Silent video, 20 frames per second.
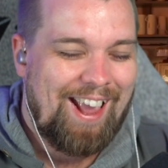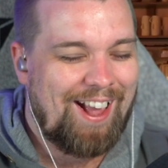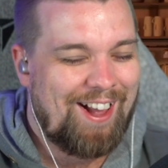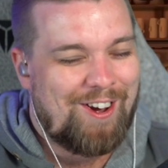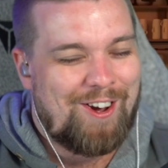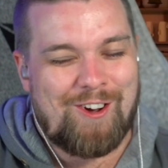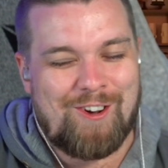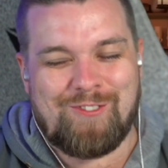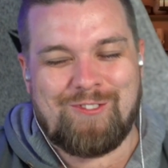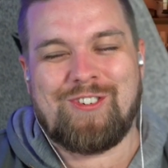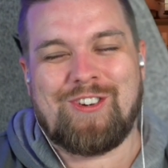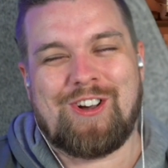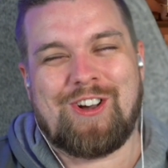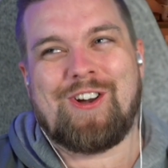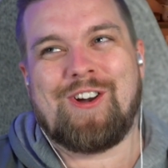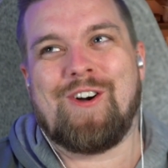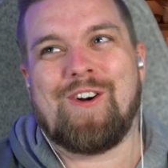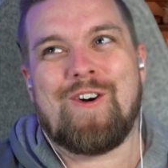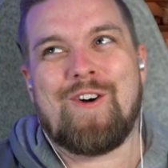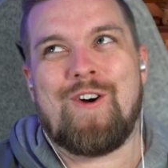Of
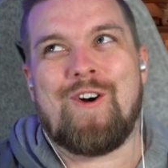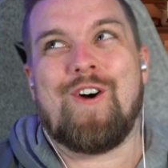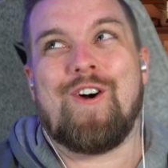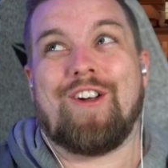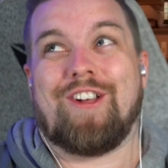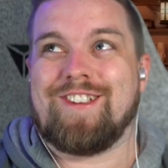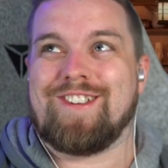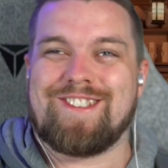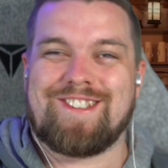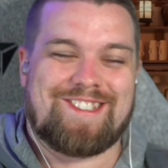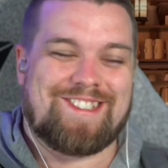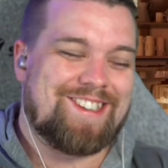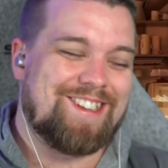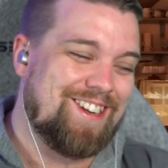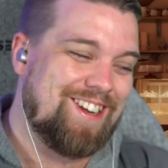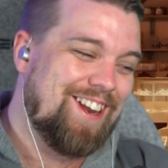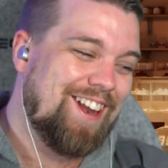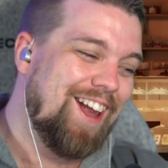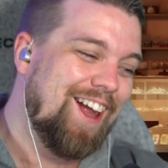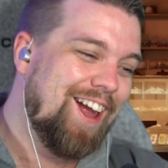course.
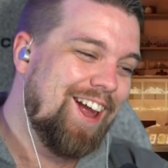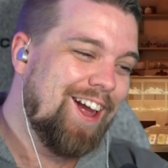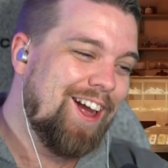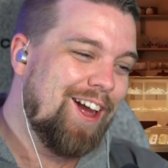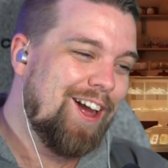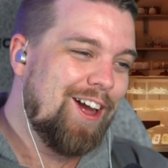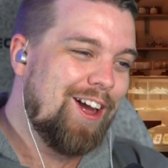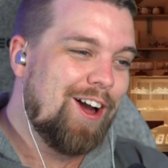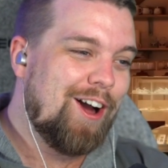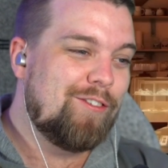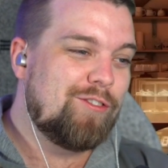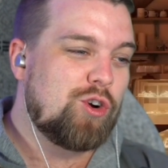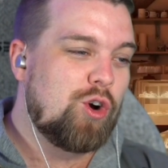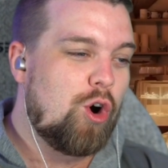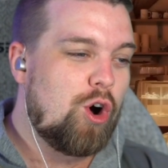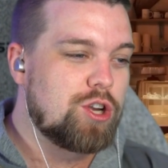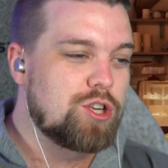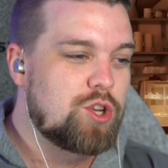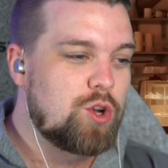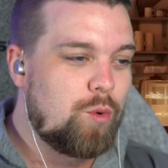Of
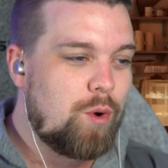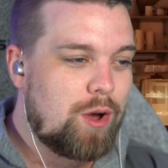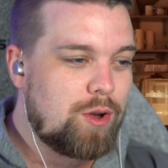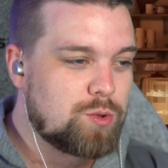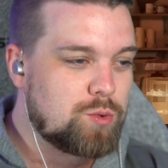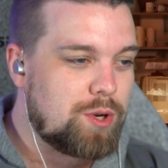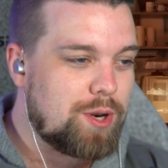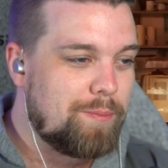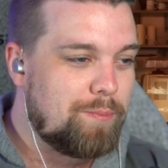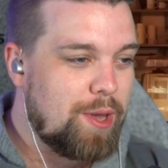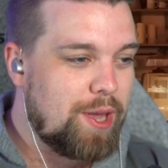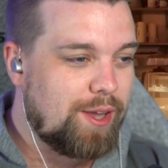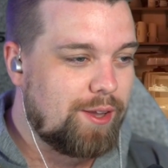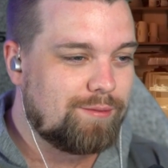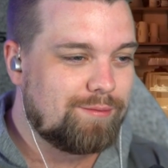course, who else would it be?